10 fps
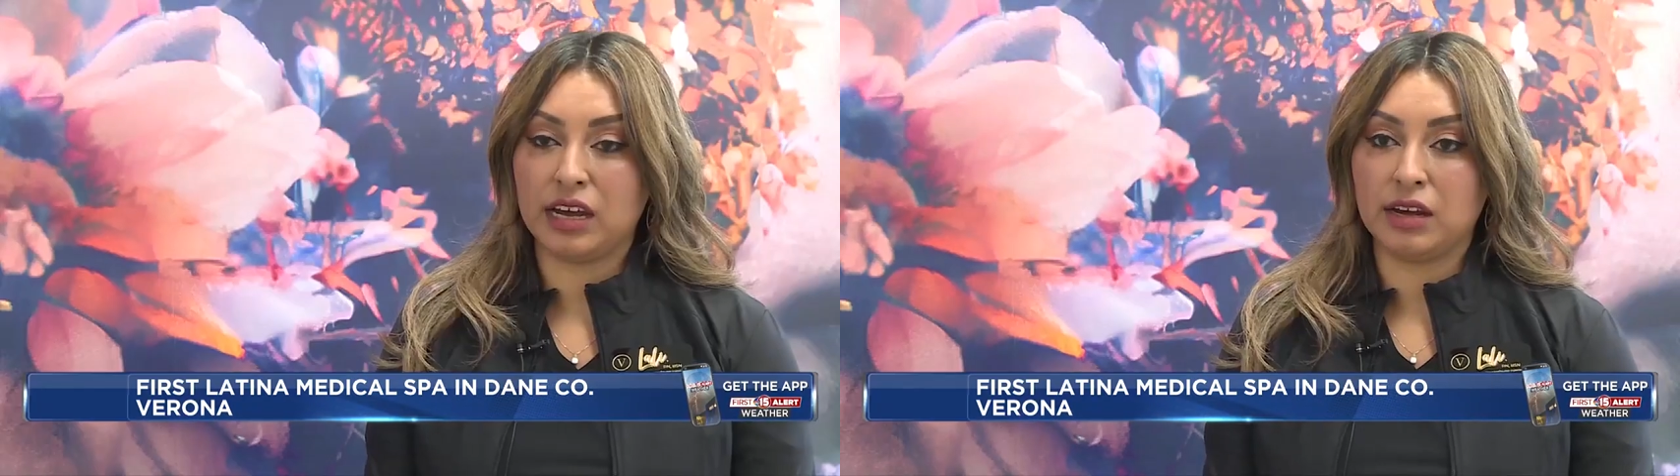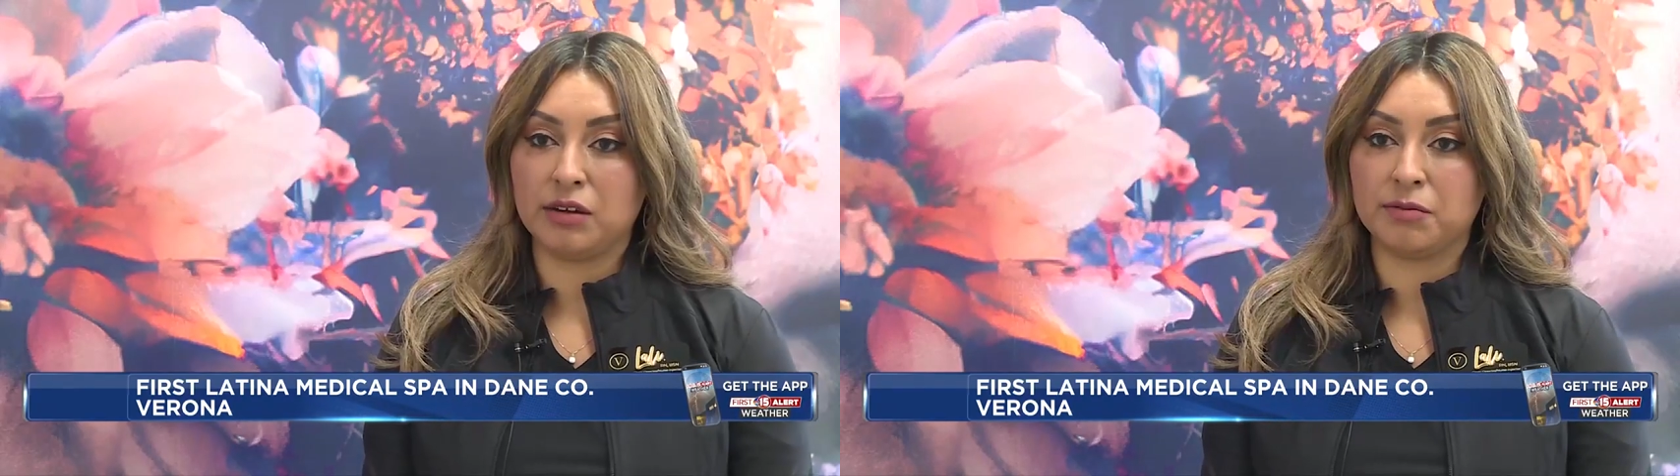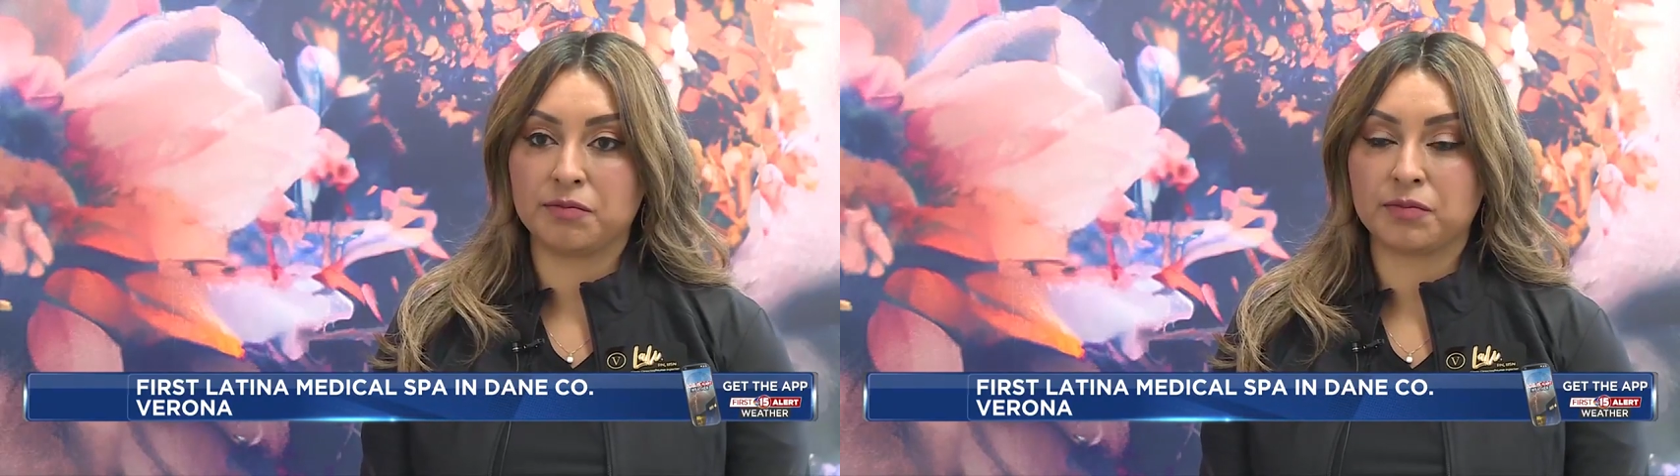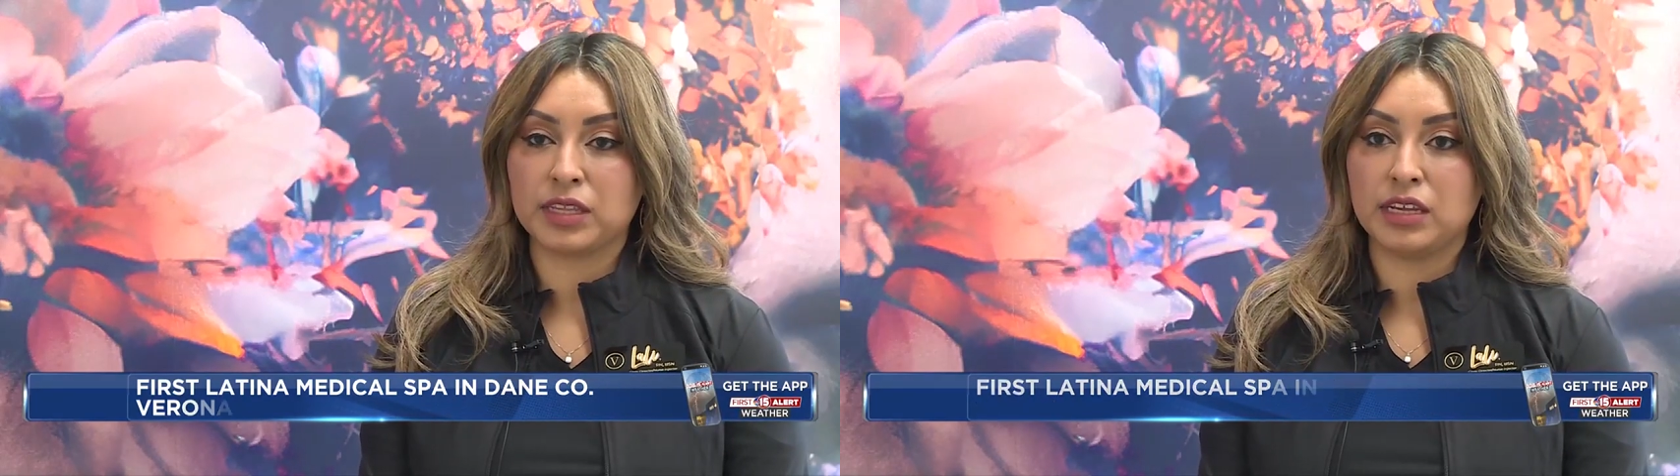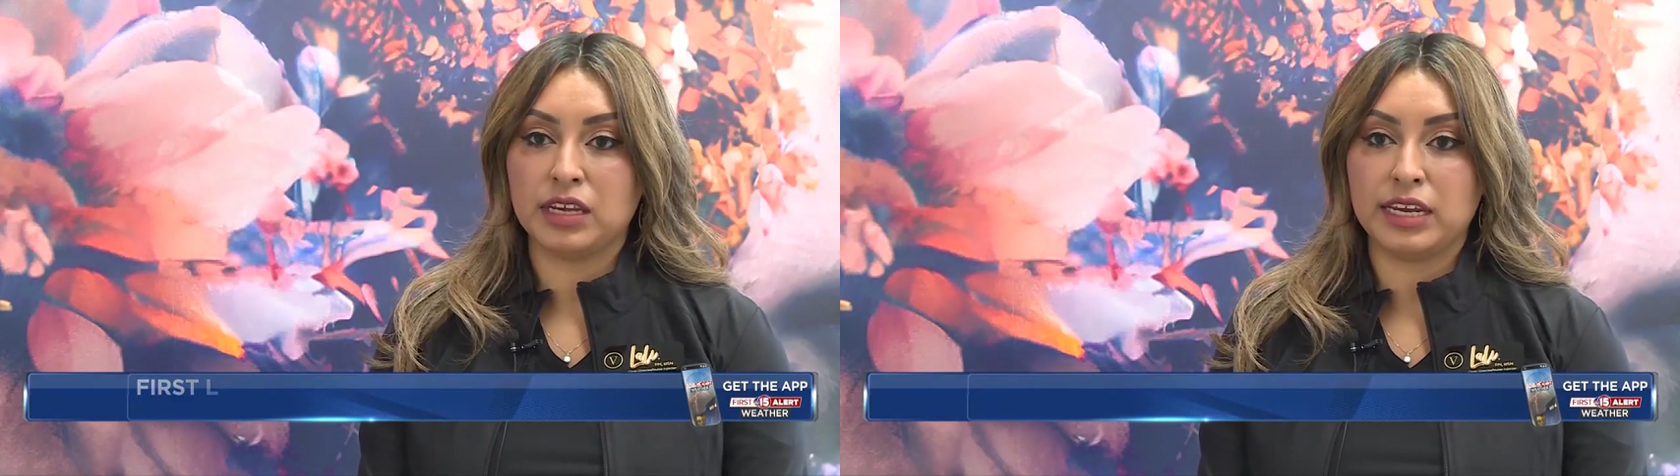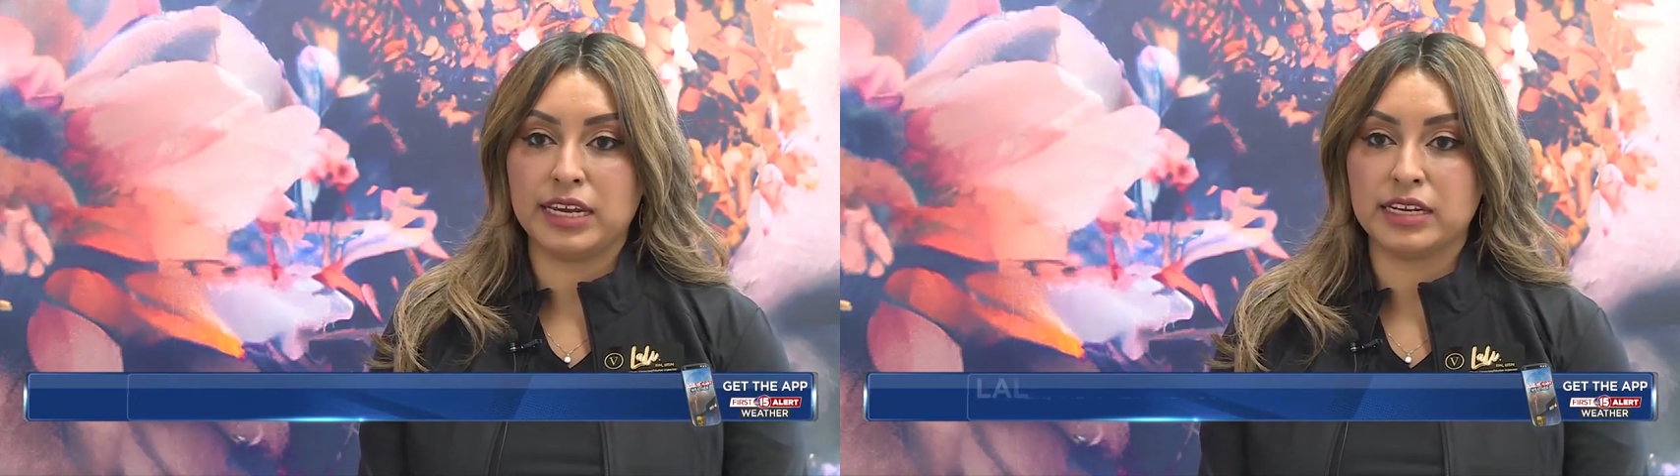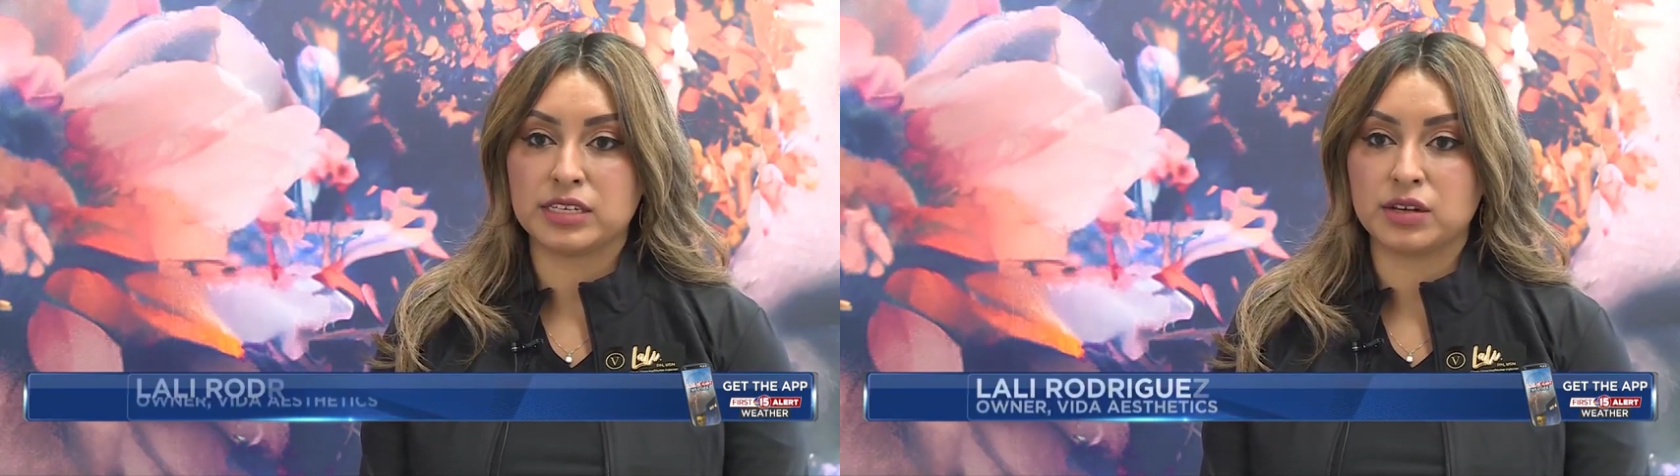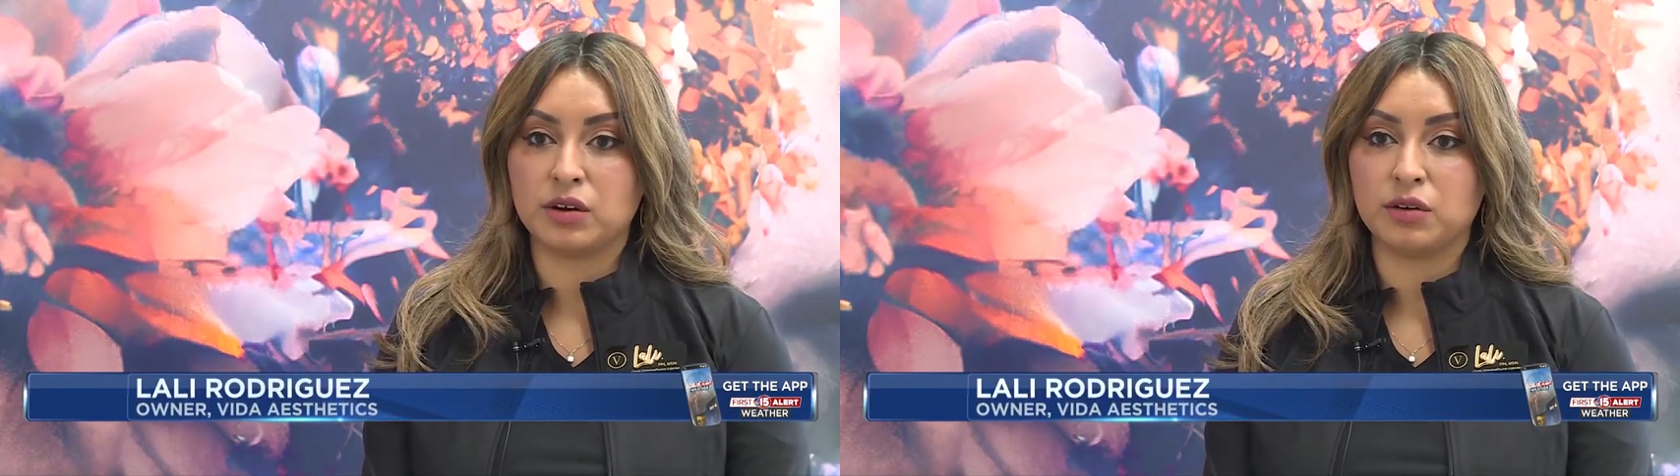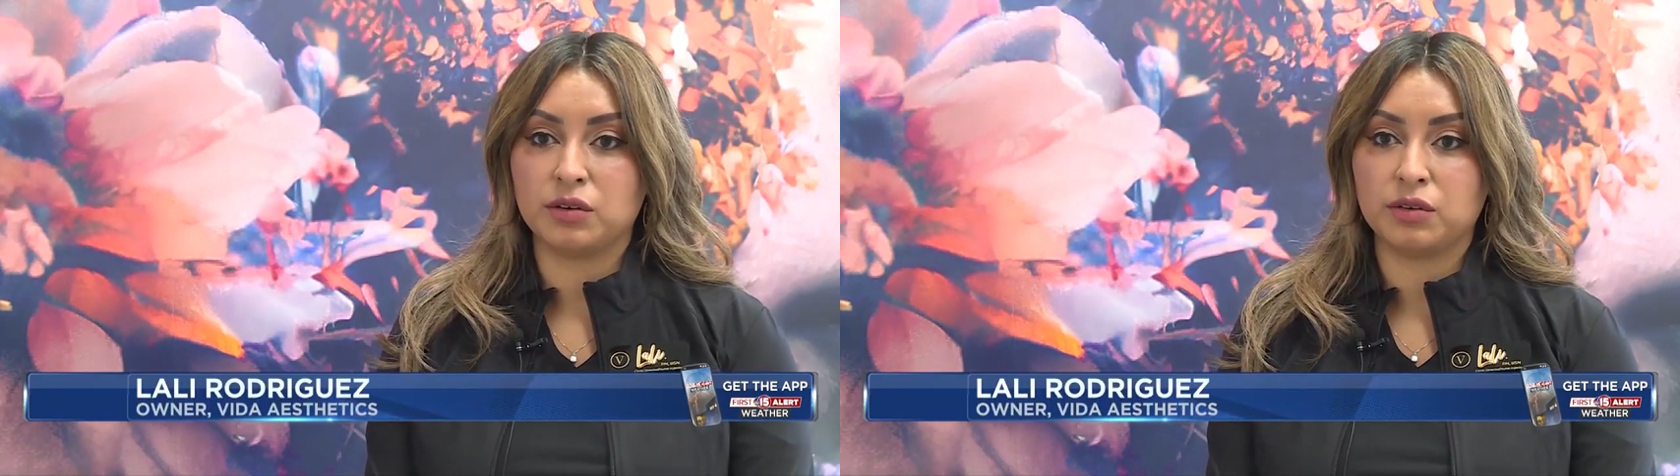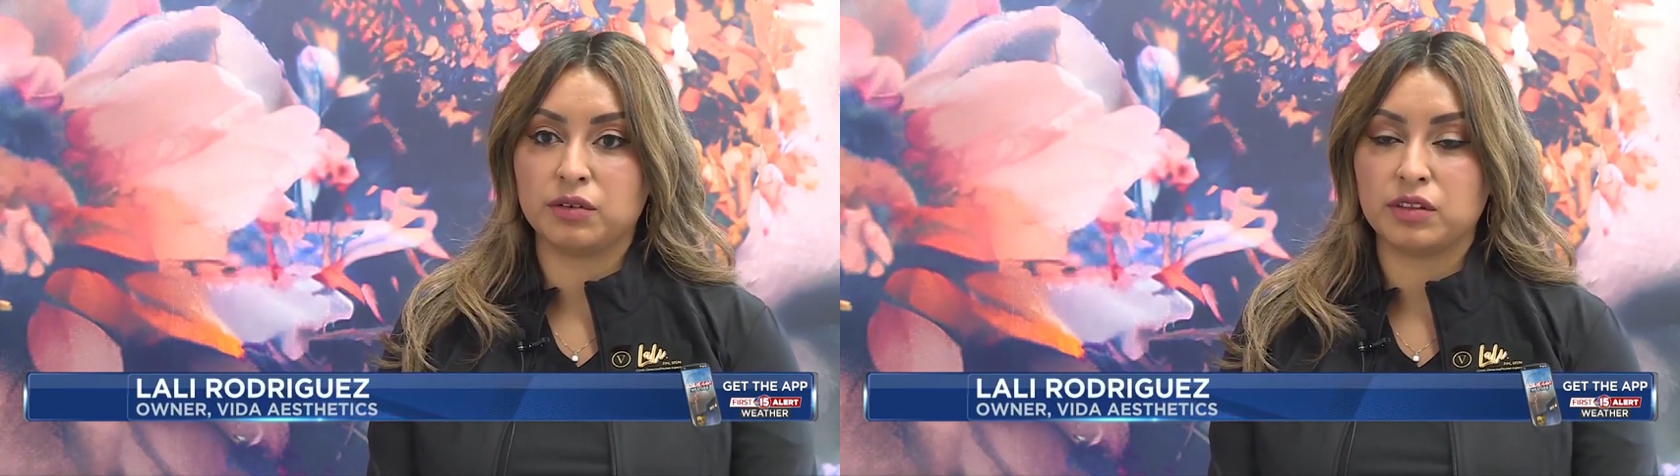Um, and so